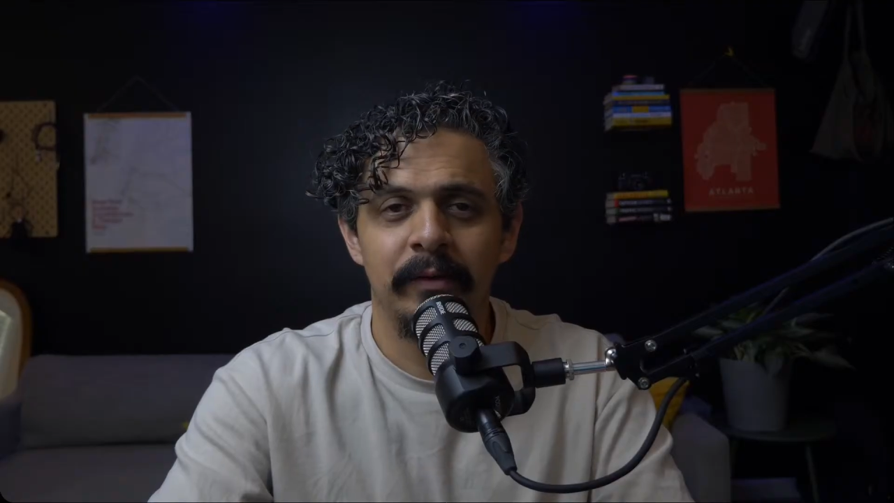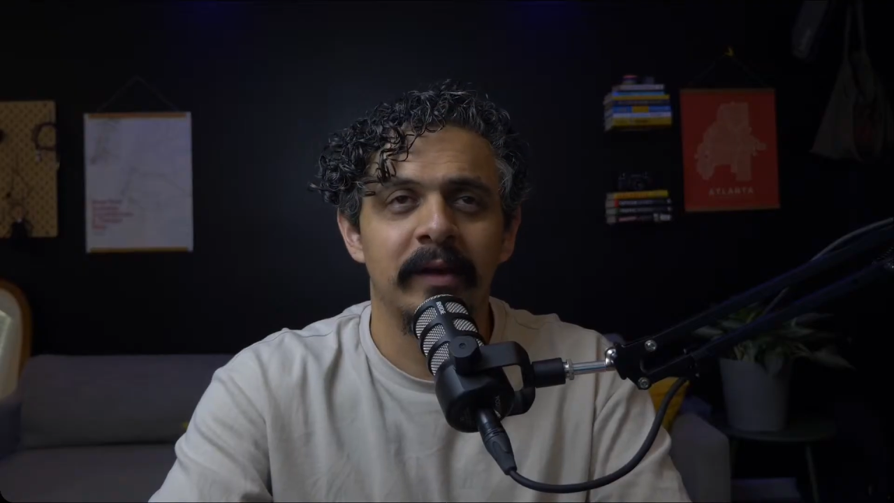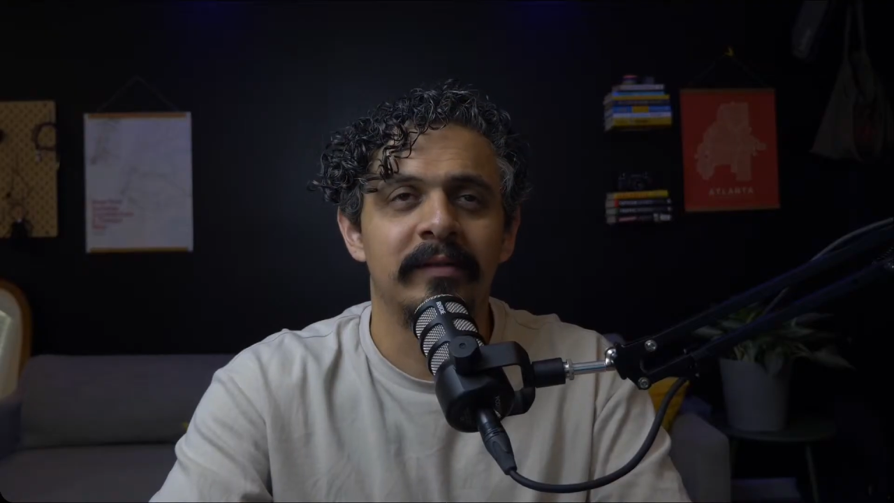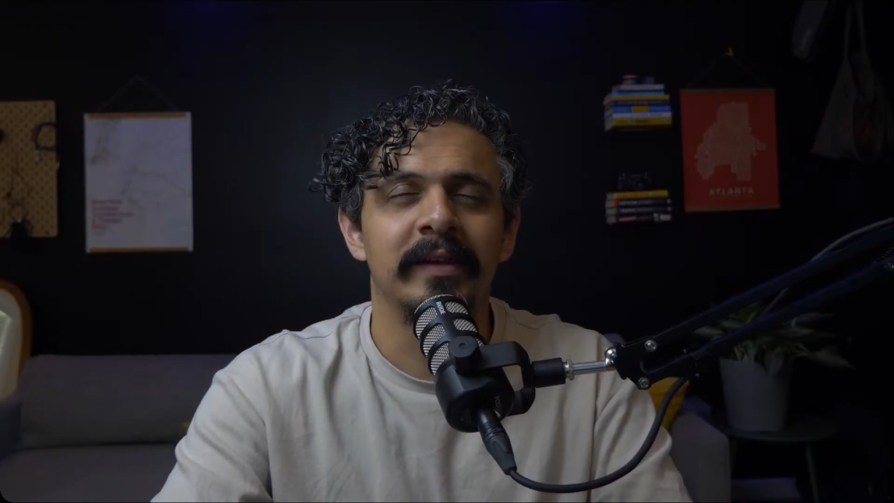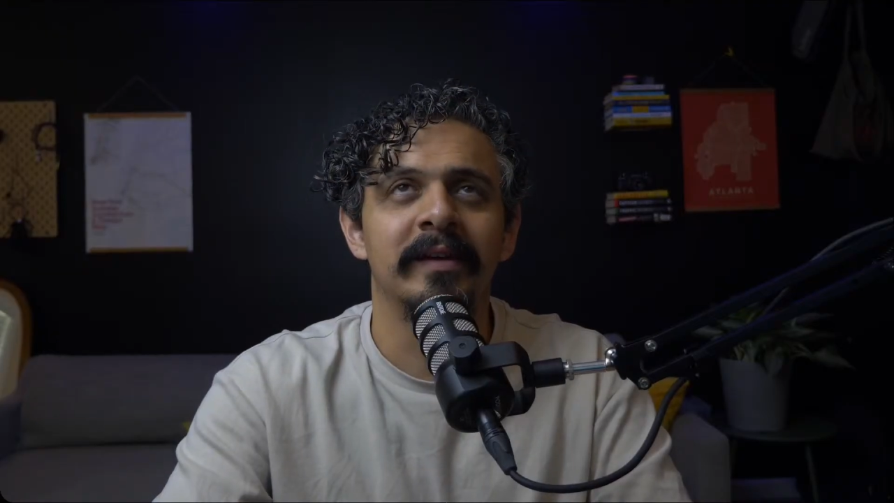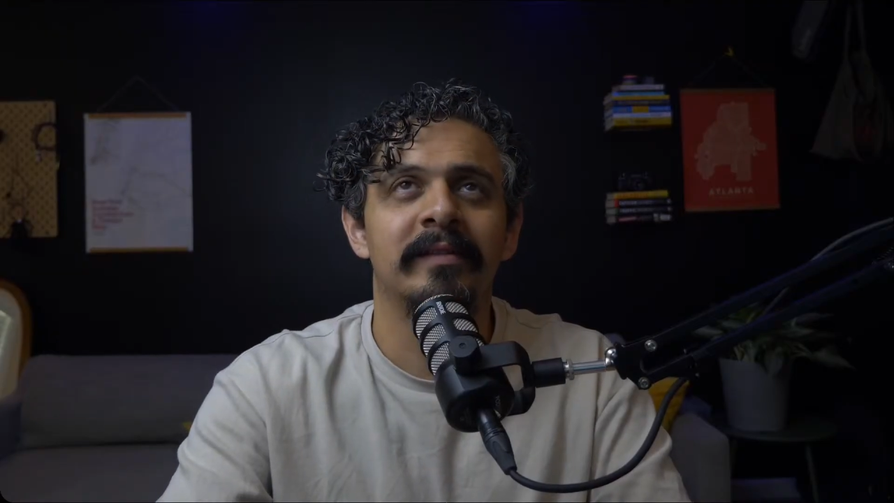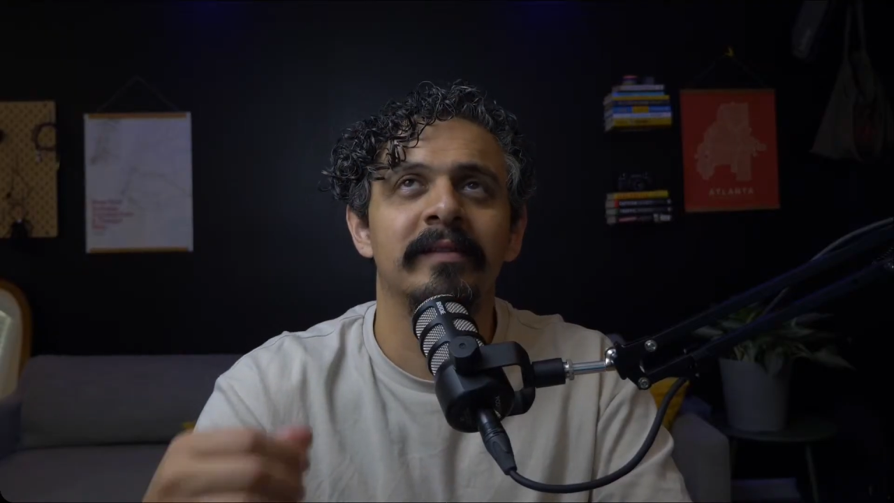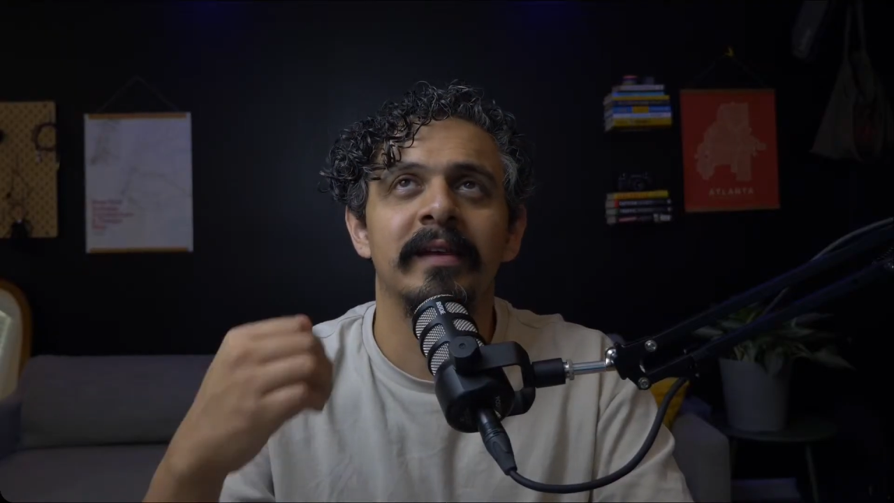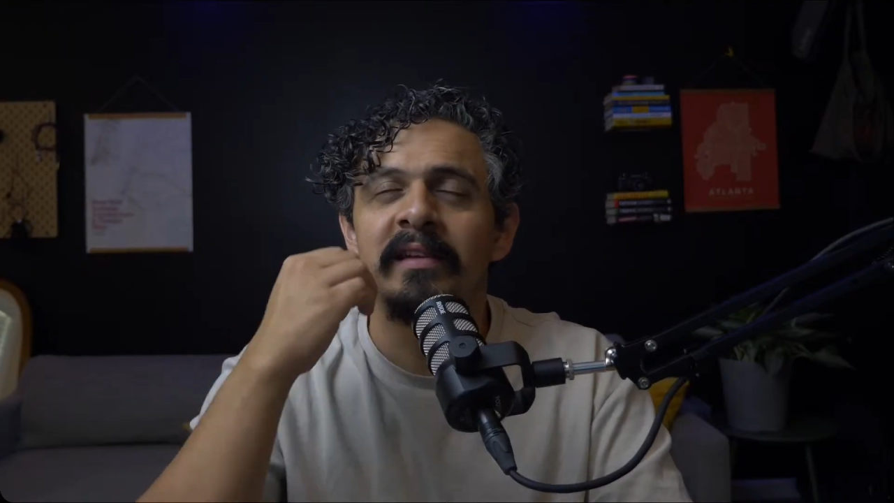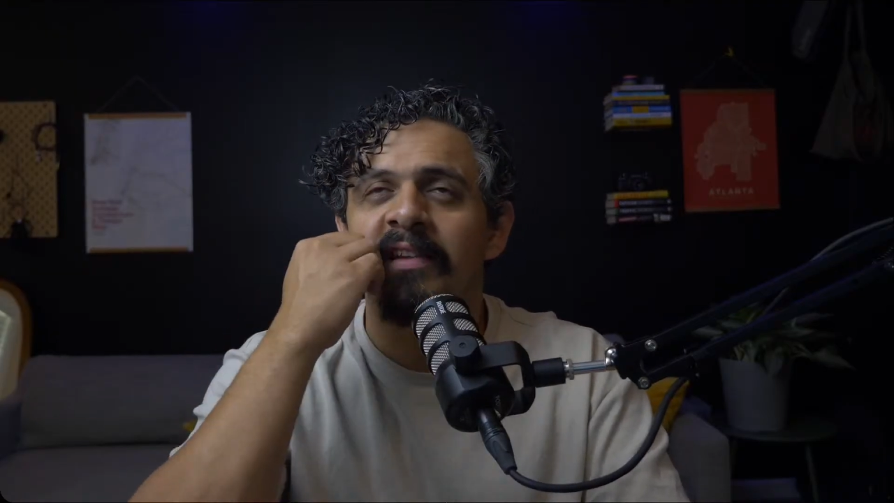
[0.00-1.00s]
is
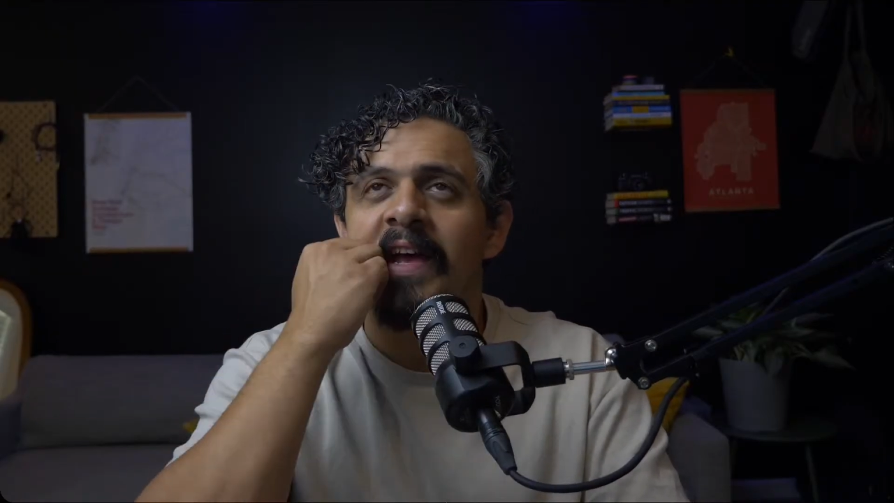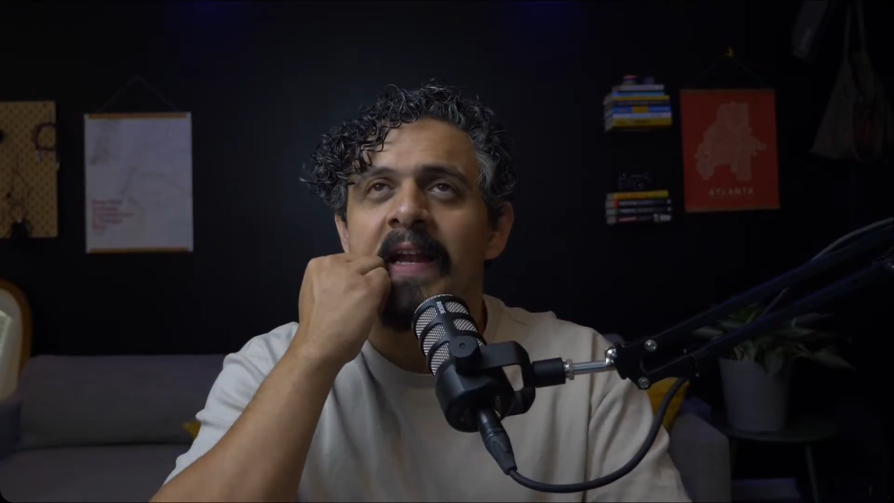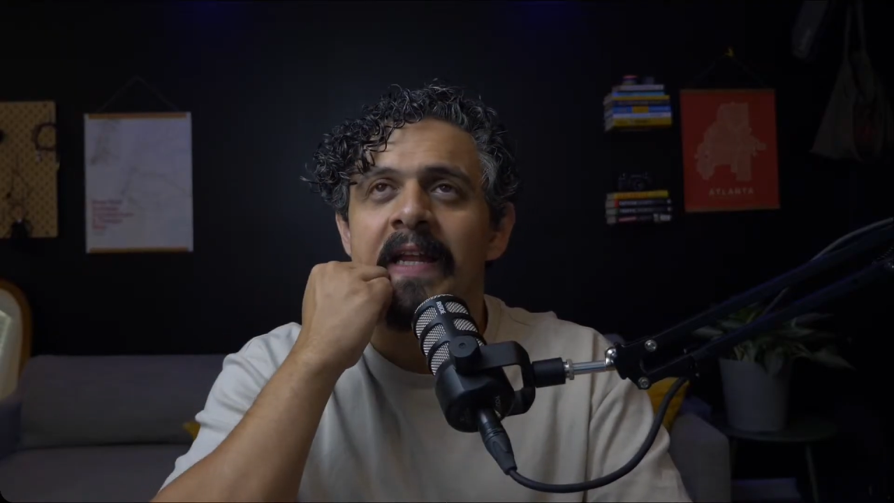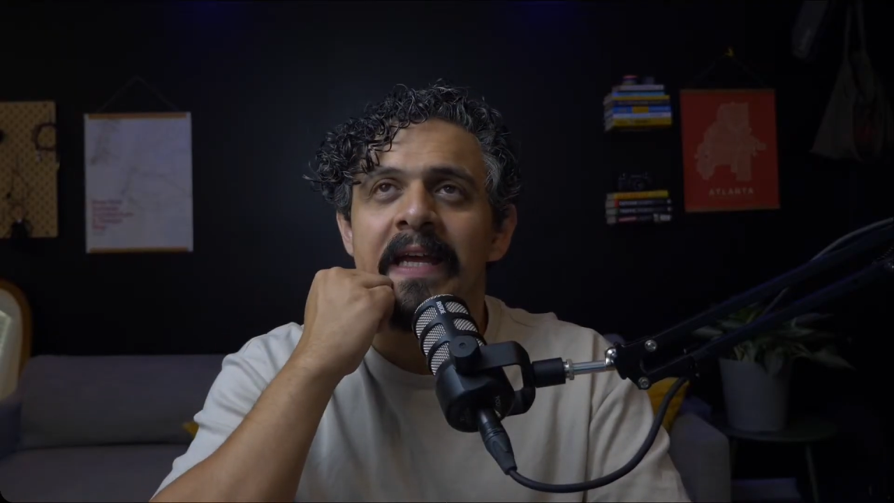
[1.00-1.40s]
that